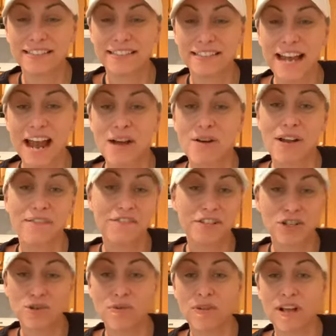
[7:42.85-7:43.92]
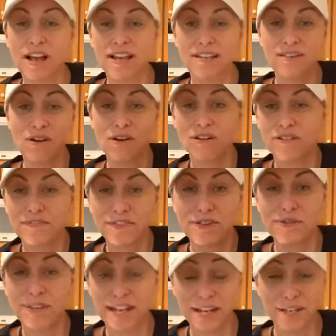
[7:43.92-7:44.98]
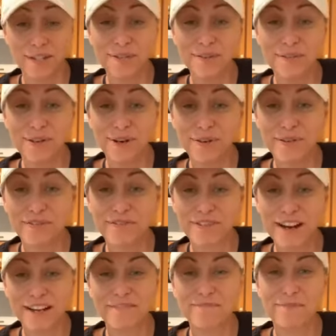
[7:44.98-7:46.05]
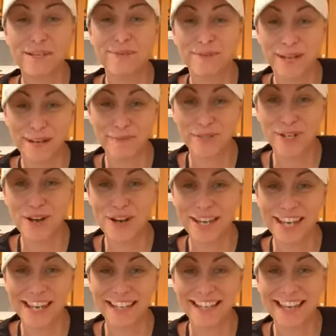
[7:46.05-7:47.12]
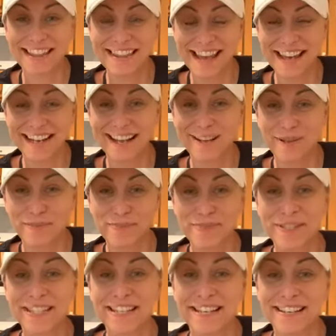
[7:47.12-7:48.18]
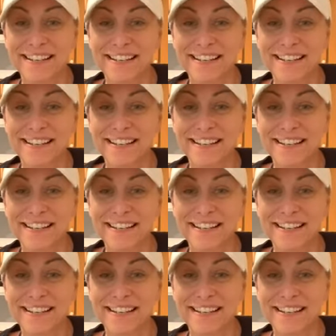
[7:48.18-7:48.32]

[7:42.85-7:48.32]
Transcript: Now I visualize all of you that I do know in front of me when I'm talking, and that helps.